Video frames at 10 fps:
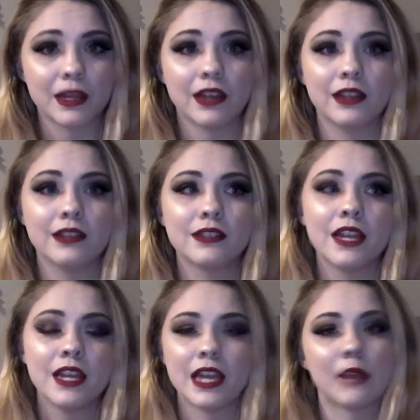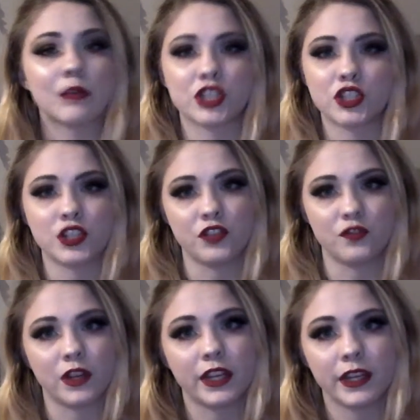because it was just too
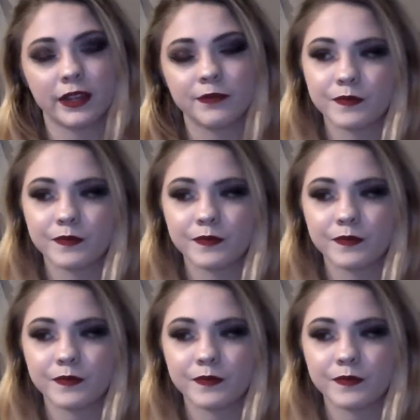freaky.